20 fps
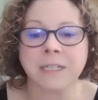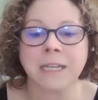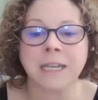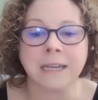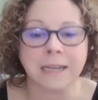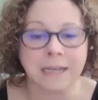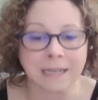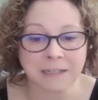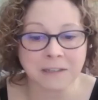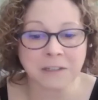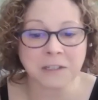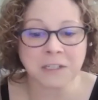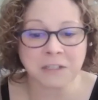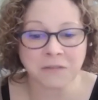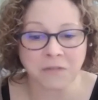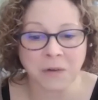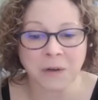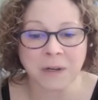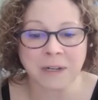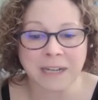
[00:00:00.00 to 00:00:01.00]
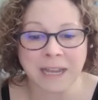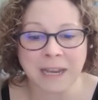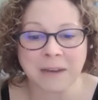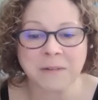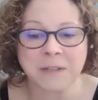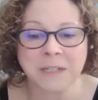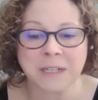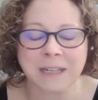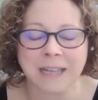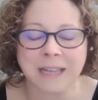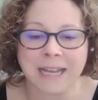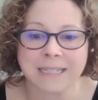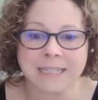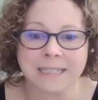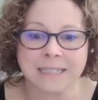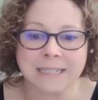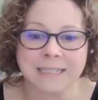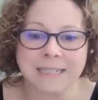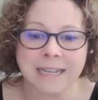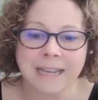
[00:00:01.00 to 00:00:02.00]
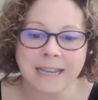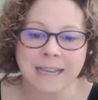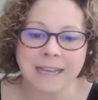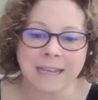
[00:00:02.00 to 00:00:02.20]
say, English foreign language classes,